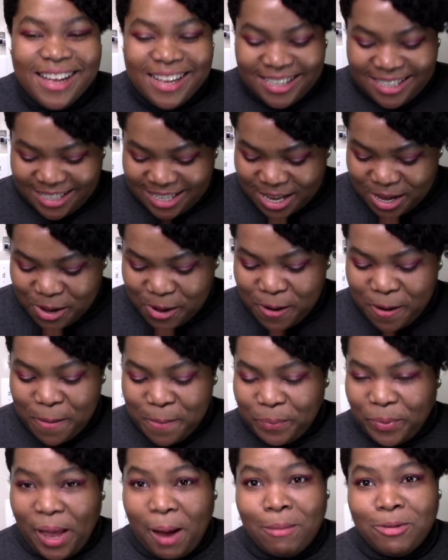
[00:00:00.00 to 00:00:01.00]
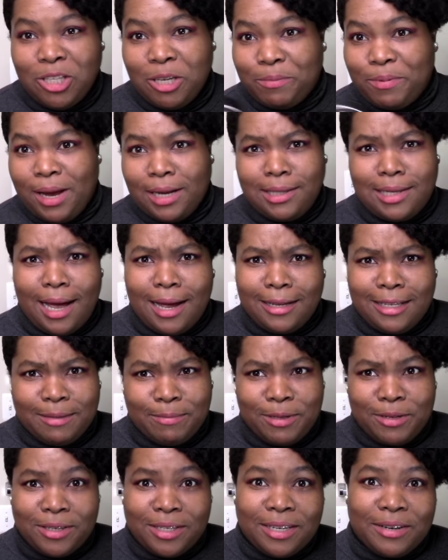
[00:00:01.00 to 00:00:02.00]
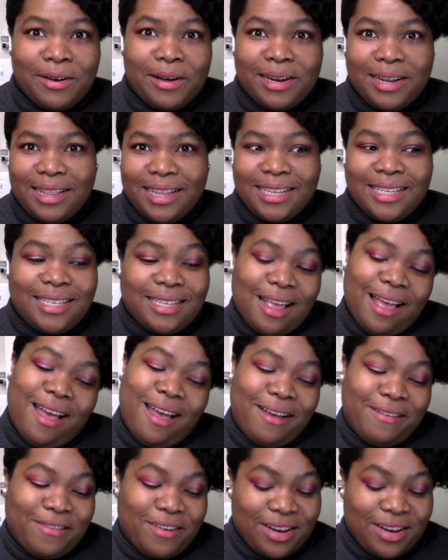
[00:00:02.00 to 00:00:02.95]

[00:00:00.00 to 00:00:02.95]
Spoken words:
So I'm super excited to be using all of this stuff,